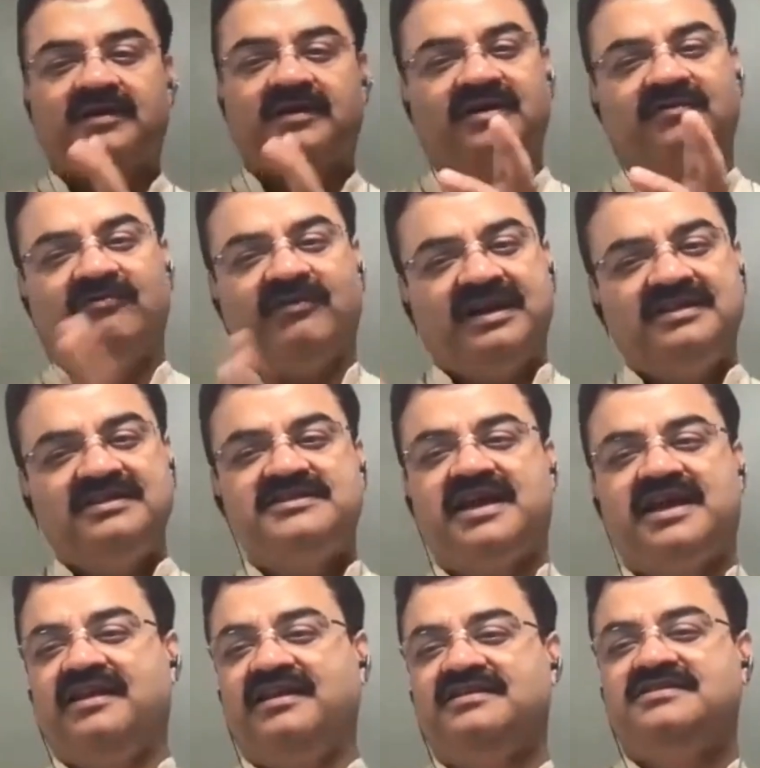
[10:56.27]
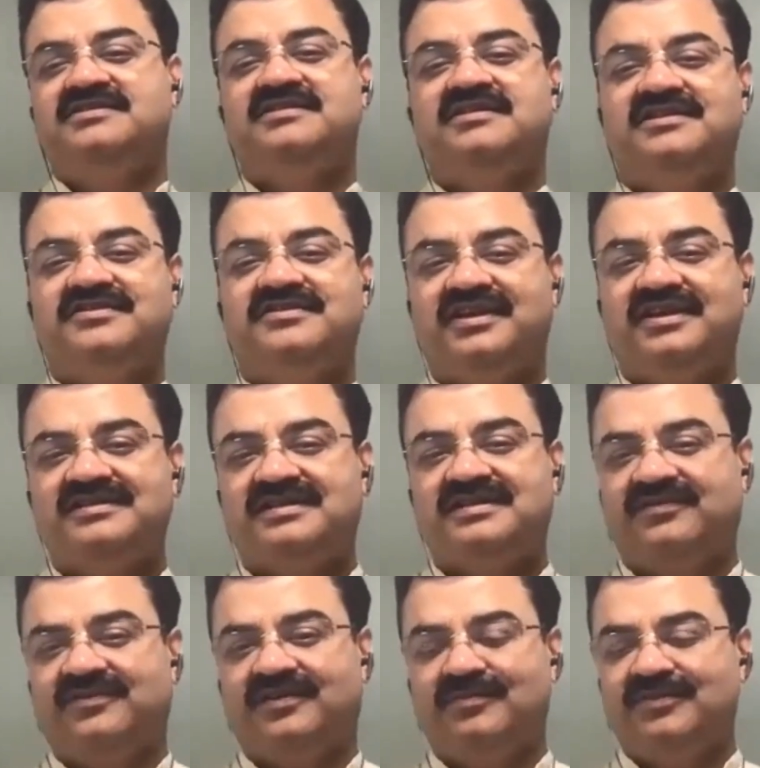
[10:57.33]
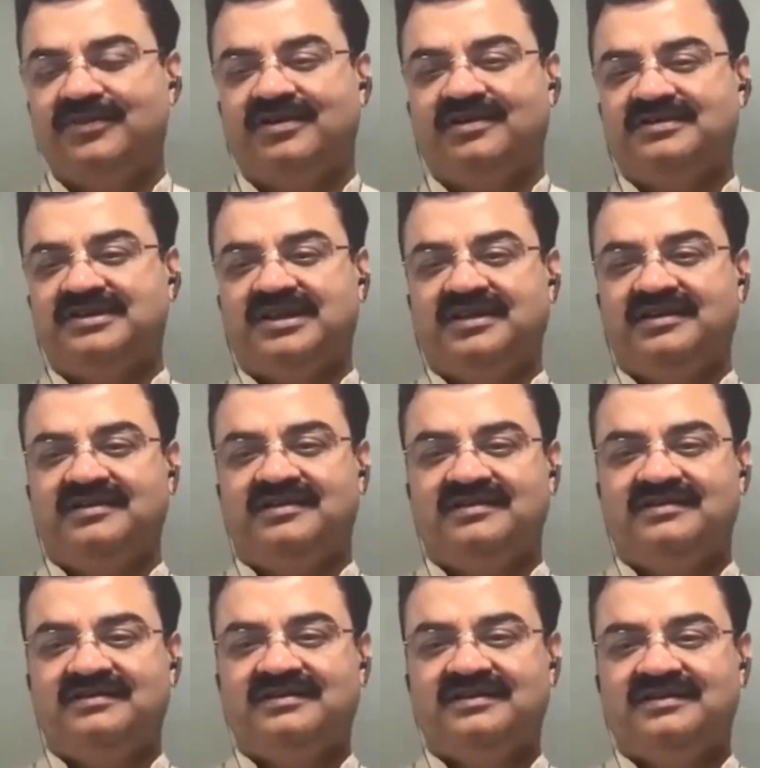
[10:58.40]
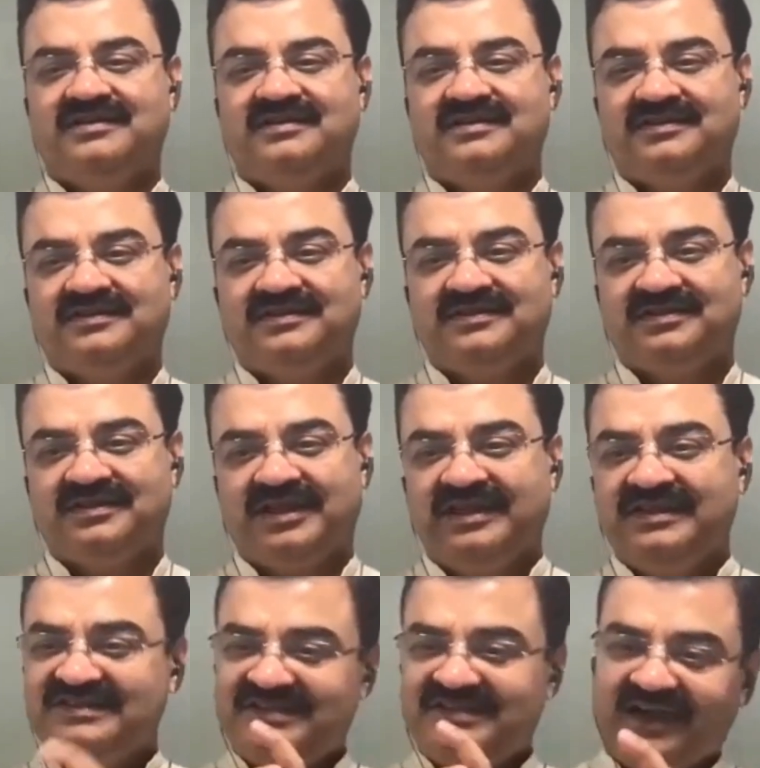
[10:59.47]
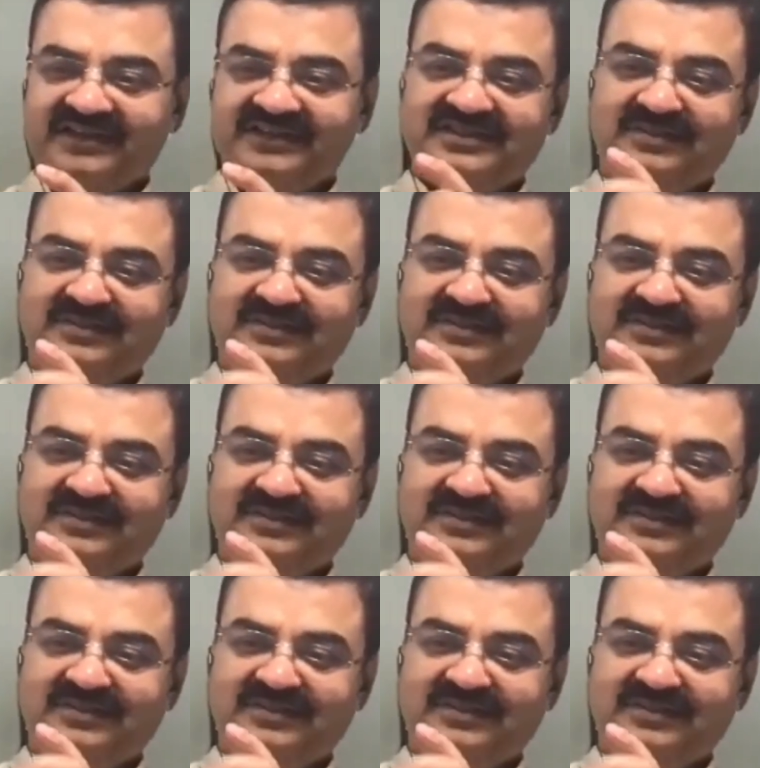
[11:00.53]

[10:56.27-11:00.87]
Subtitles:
One challenge, Shreekrishna, from your side in strategy